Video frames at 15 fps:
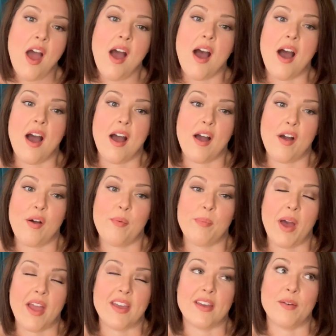
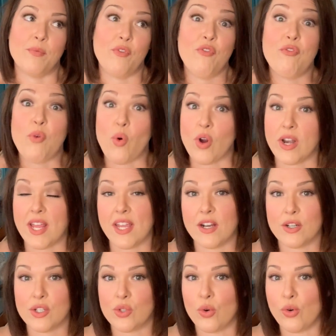I am 40
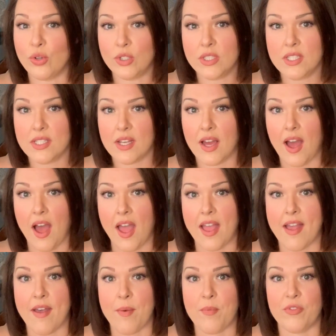years old. I
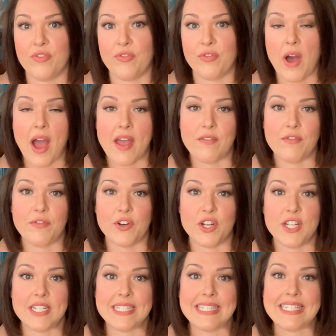am
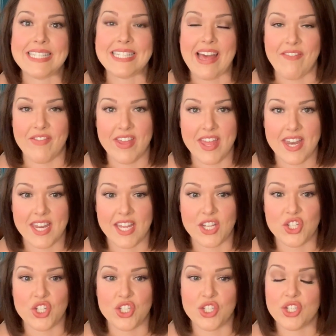
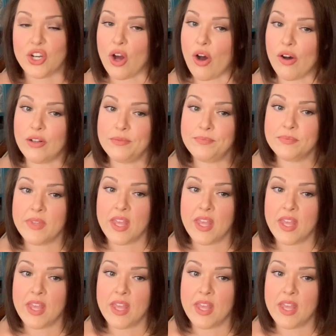5'7" tall.